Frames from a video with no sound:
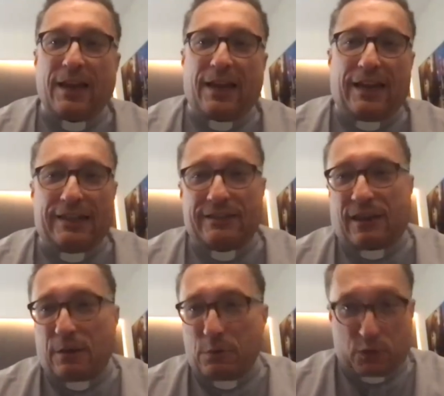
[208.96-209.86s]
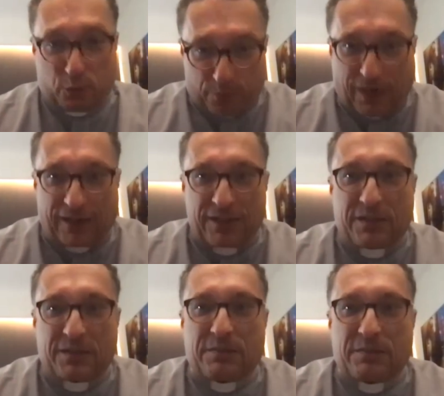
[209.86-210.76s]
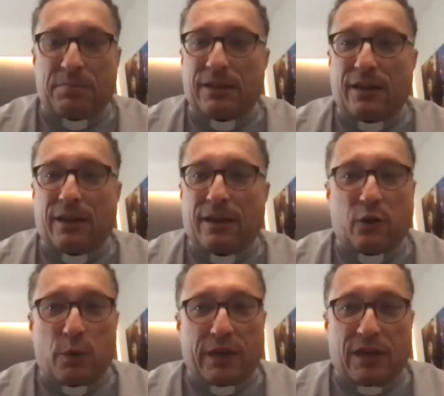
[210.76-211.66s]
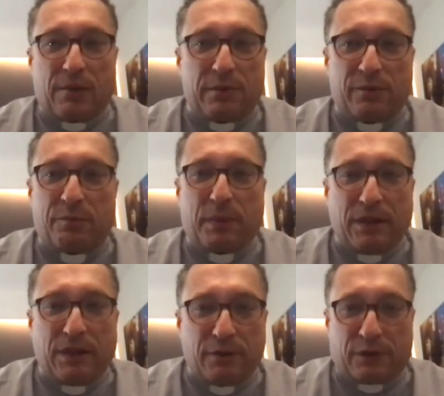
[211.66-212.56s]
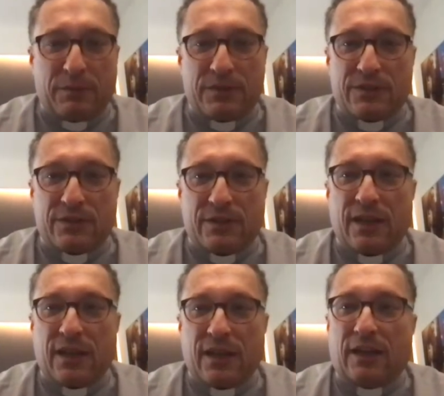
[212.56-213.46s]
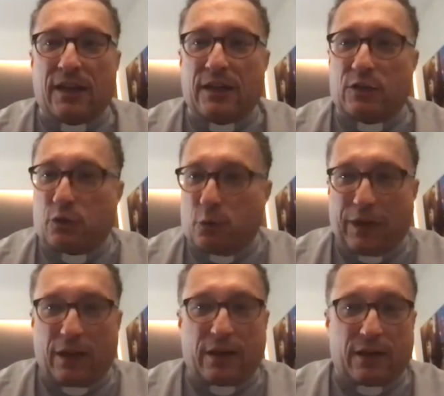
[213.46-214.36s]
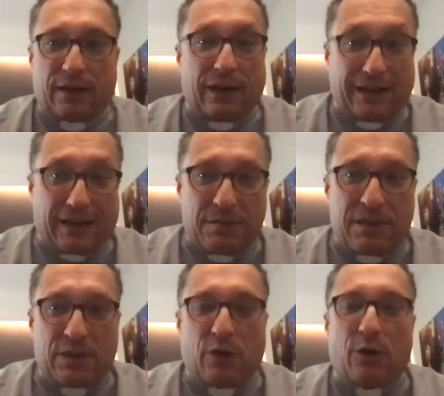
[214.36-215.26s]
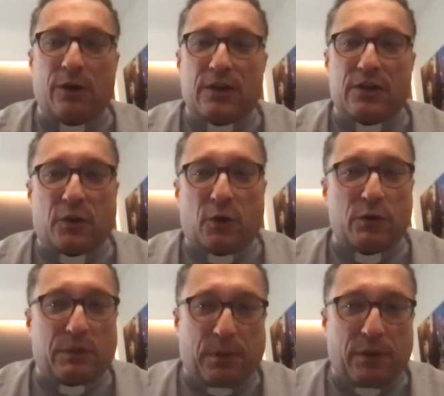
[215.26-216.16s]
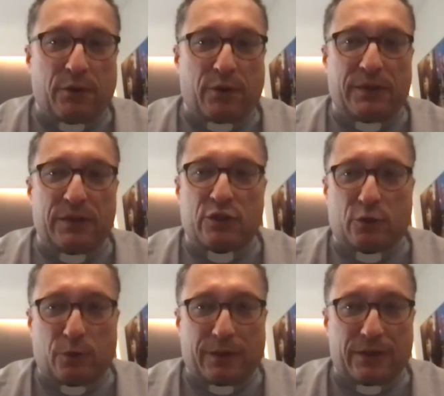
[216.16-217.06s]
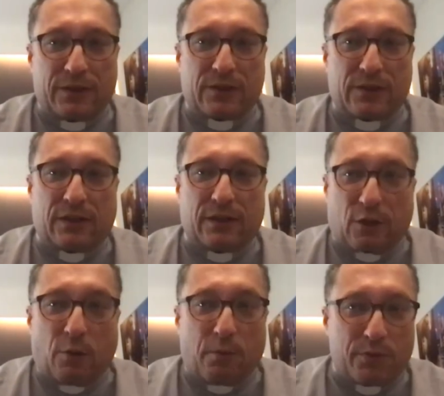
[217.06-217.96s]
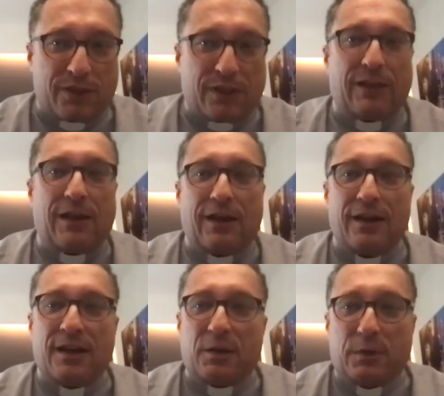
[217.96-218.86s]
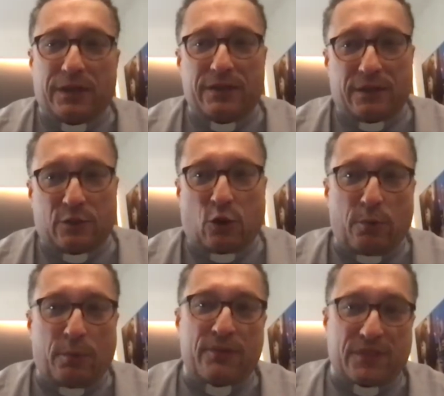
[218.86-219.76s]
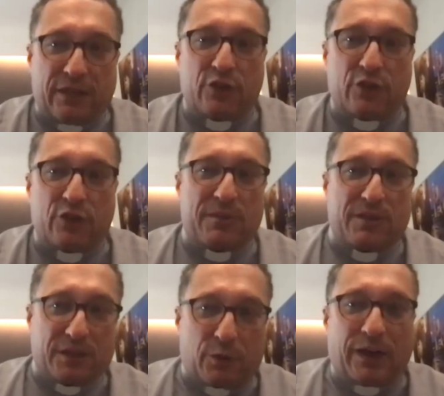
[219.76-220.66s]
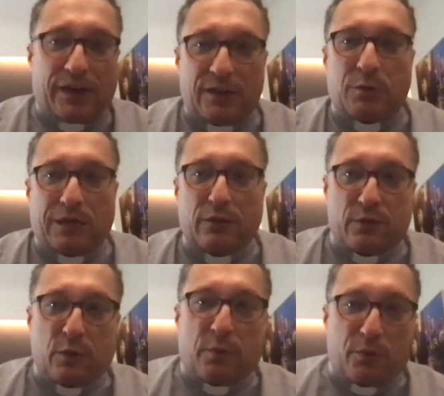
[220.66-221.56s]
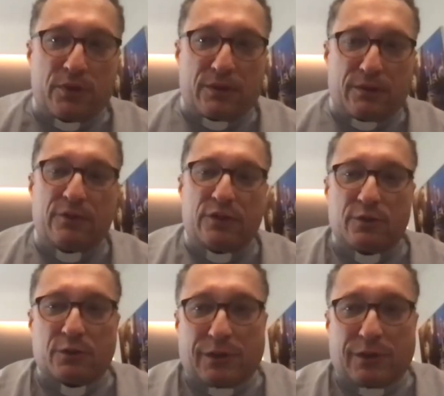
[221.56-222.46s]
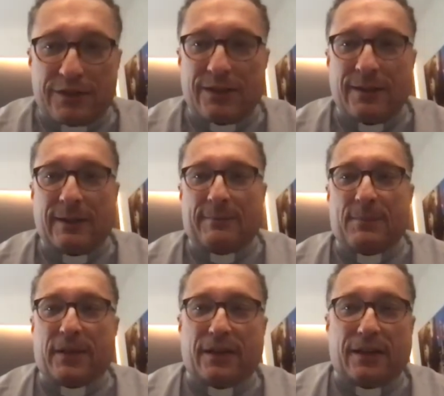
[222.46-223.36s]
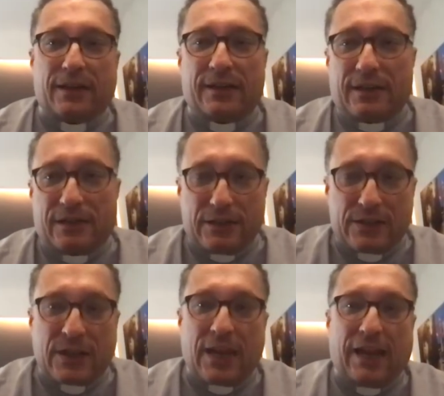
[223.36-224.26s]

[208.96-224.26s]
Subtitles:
And I was surprised by a growing number of pilgrims doing El Camino. So the pilgrimage towards Compostela, where the tomb of St. James the Great, one of the apostles of Jesus Christ, is.